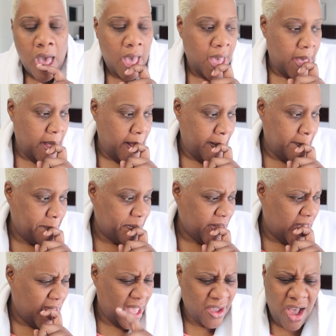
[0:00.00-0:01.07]

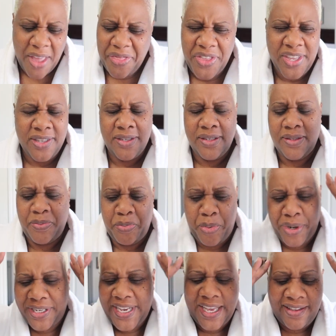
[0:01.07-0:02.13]
I got this
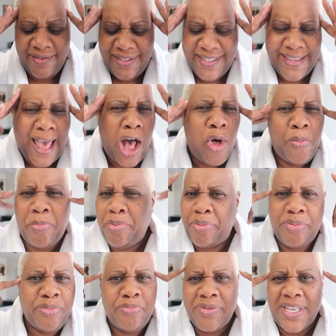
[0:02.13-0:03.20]
protect scalp,
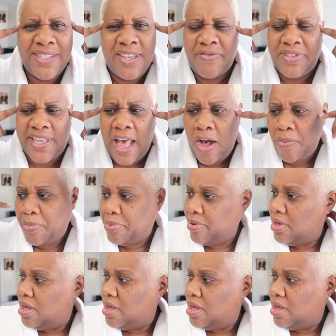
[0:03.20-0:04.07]
sensitive scalp